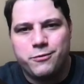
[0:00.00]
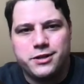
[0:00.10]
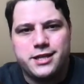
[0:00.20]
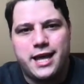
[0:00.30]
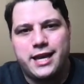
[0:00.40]

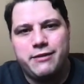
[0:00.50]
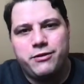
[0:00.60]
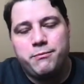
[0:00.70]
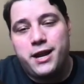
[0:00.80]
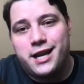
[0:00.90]
What's that
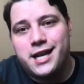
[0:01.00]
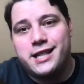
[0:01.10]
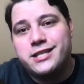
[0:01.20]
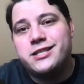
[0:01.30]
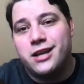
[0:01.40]
even mean? And
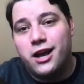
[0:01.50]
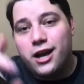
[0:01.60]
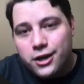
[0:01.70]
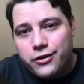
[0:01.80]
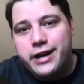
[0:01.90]
this is
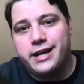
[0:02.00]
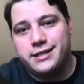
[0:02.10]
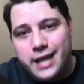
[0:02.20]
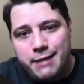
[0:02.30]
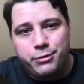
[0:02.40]
a great
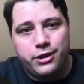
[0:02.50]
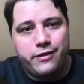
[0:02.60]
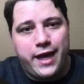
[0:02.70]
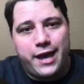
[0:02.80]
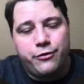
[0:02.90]
example of
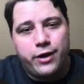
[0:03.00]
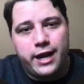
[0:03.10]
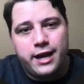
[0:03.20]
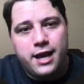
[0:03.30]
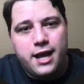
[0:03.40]
that, right?